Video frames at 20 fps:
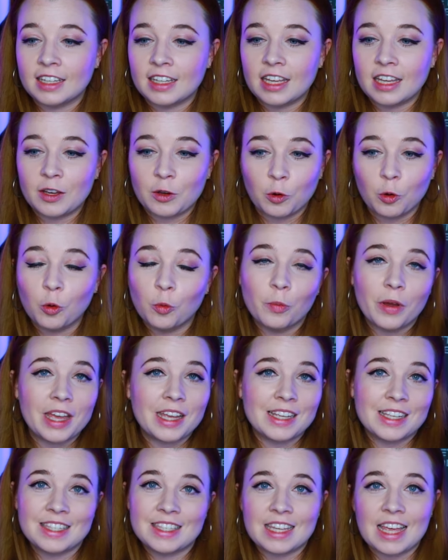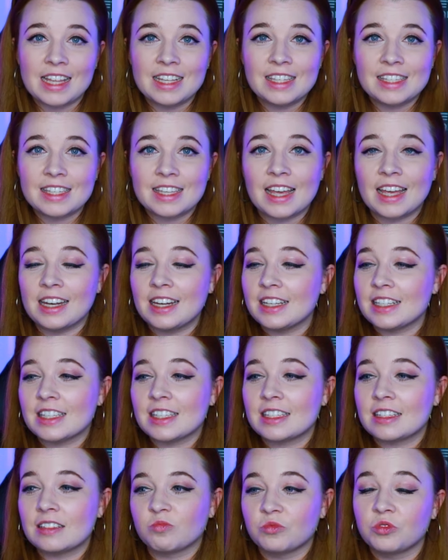It all makes sense, and
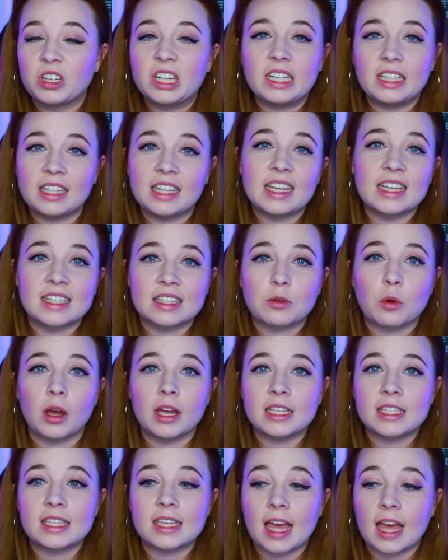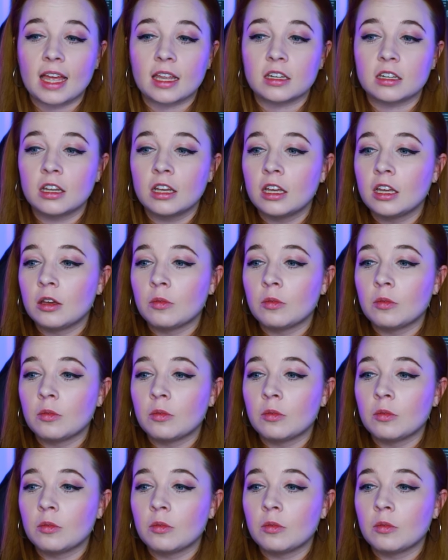it really is quite sad.